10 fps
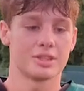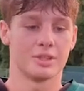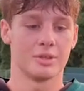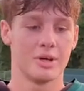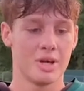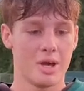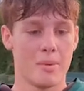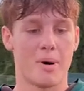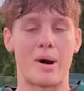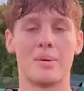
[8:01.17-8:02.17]
So
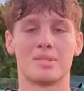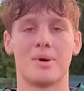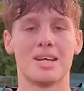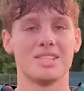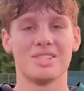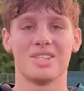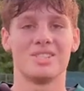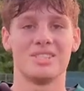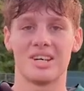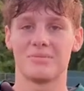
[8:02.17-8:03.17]
my mom is a math teacher, and
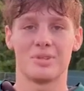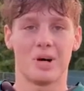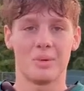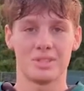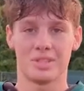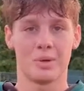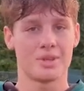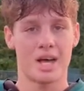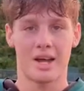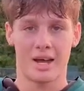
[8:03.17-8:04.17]
she tells me always to go
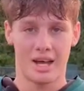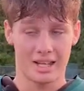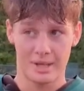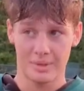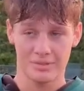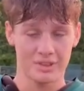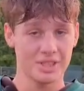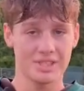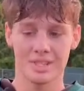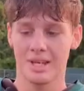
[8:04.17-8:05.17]
with academics
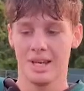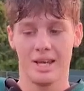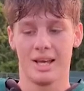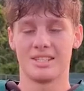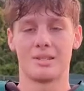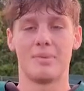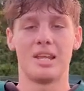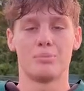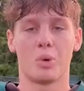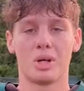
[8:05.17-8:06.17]
first. Mm-hmm. It's the
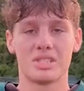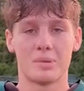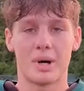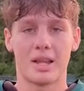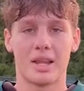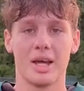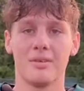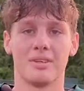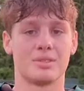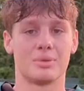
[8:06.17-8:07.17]
main importance of my
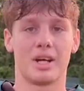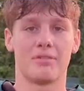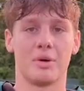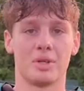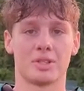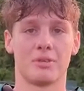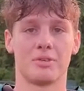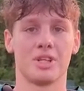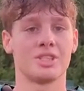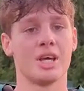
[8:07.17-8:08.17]
life. It's what I focus on
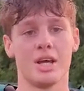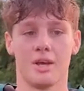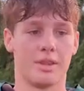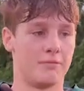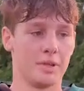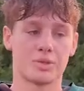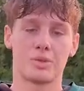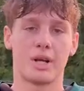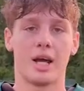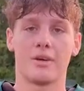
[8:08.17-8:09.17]
first. The field's
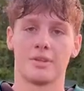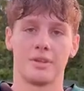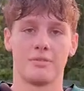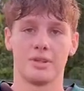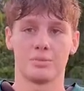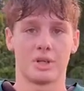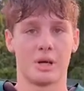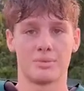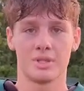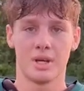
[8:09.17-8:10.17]
right after. The field's what
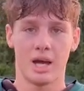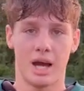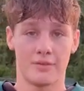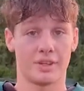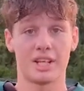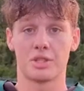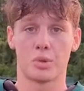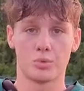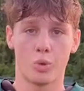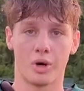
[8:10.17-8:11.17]
comes after. That's your
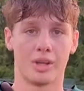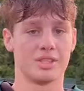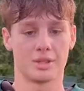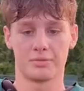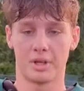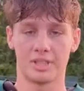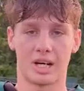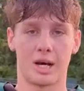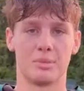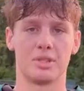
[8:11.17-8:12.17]
reward. It's your fun
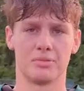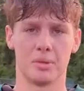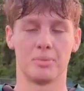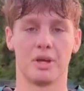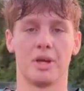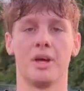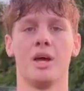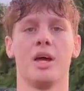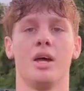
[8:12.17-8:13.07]
time. It's your fun play.